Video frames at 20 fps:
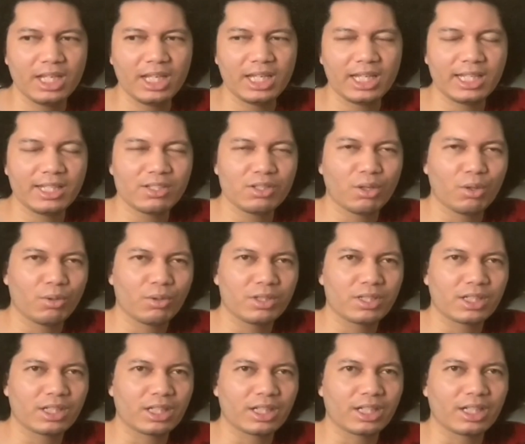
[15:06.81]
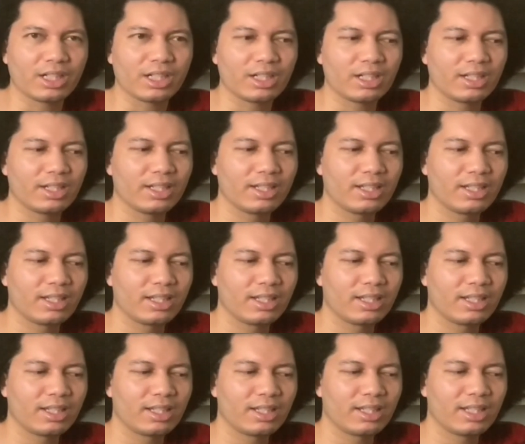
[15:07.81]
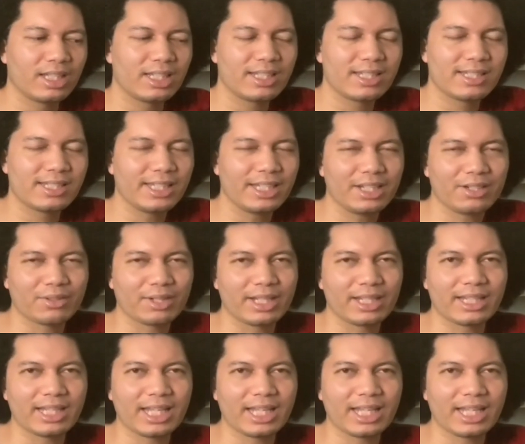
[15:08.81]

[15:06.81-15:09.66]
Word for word: He told her his secret,